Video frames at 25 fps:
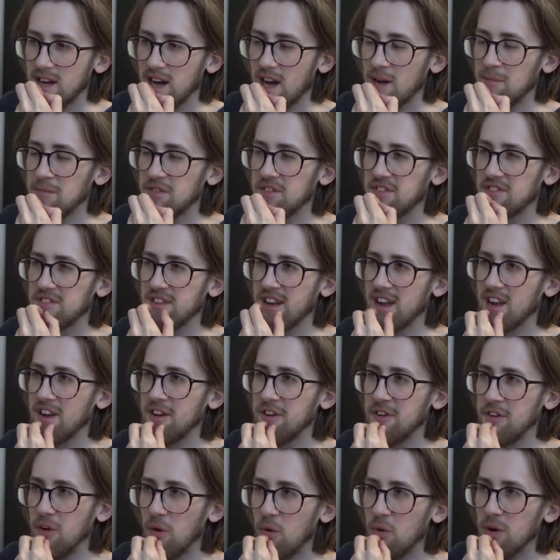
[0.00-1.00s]
I'm still
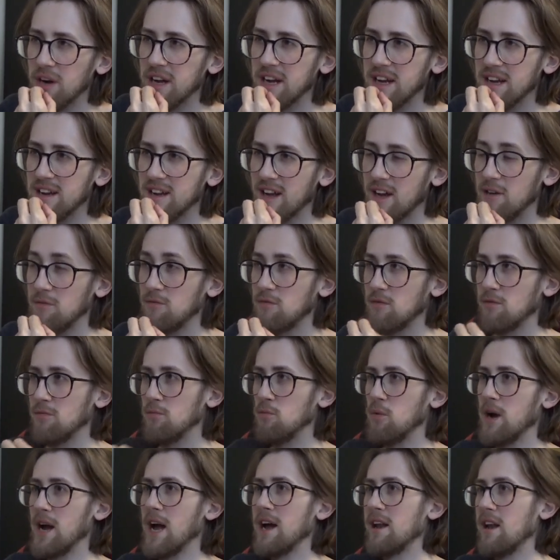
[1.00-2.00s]
annoyed.
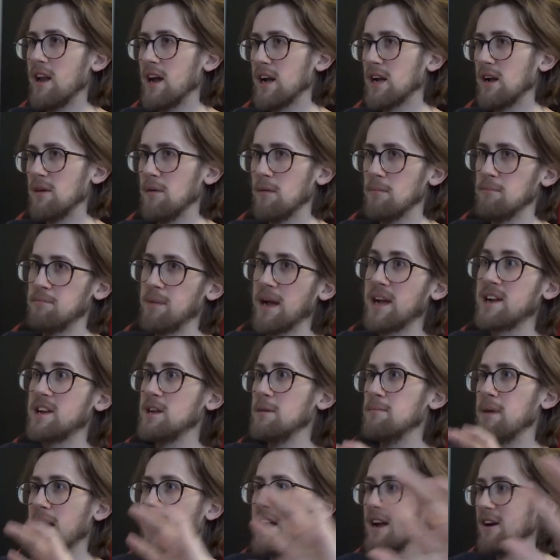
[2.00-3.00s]
We had like a big
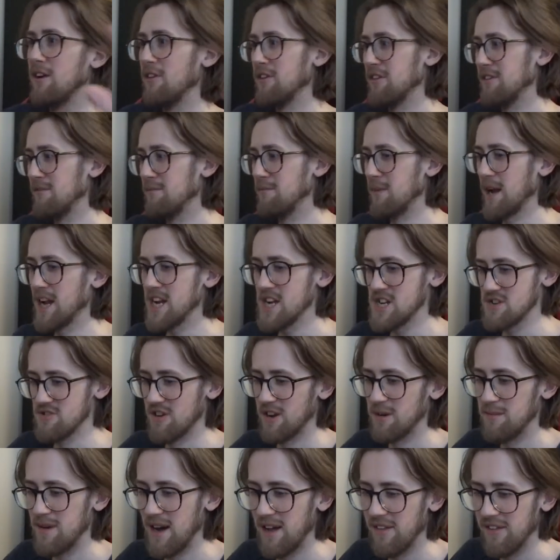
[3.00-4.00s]
debate on
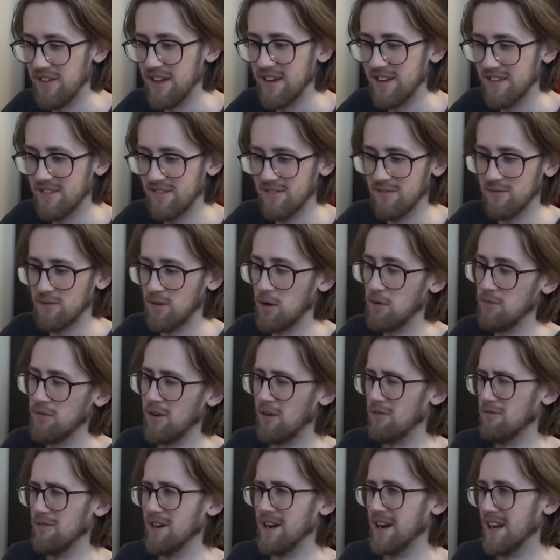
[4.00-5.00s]
Patreon about this. Well,
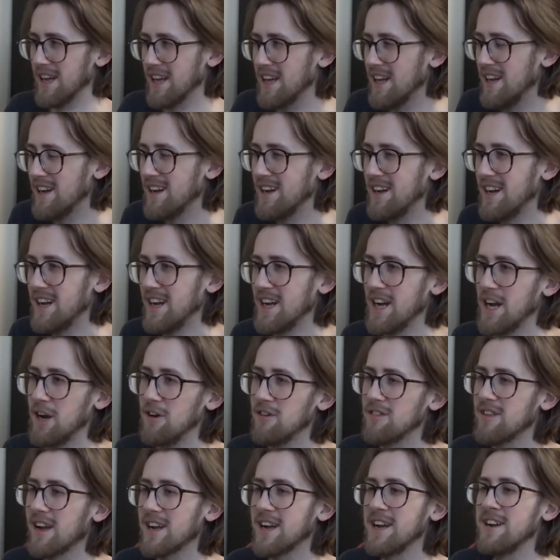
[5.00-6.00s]
not really. It
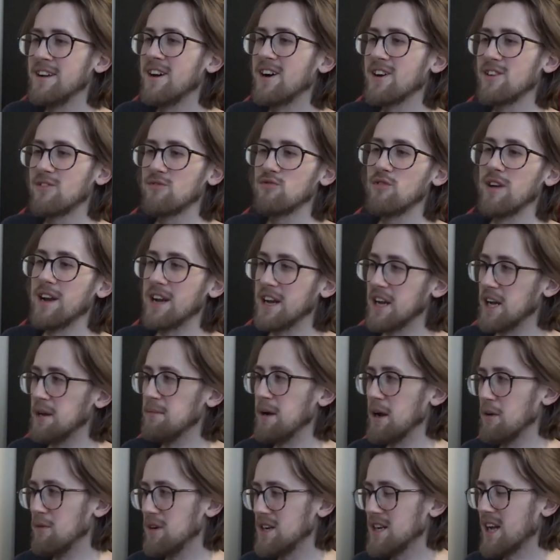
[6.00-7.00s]
was like a nice friendly
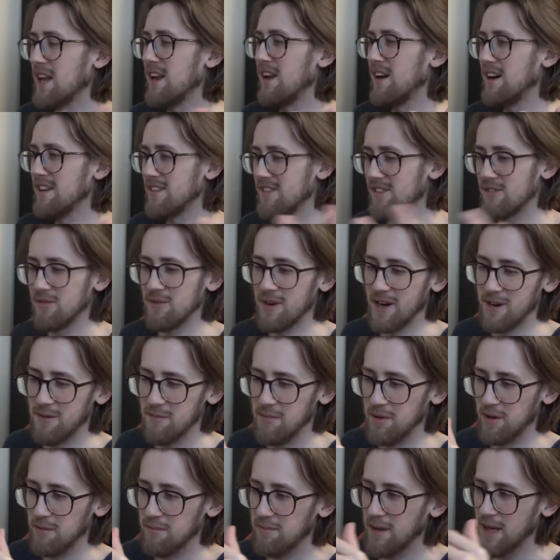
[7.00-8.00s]
debate, which I liked as well.
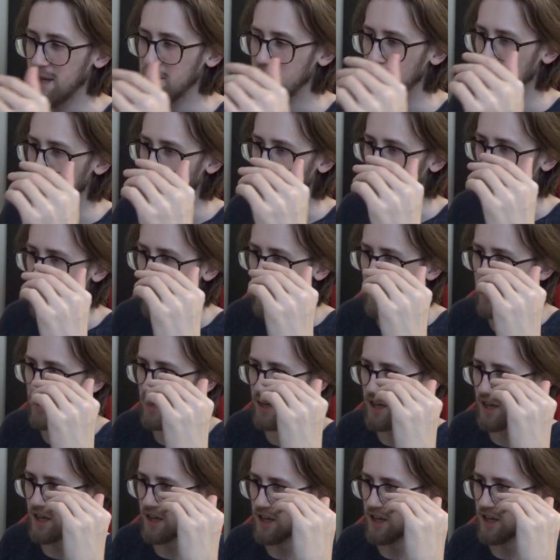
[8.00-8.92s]
But people were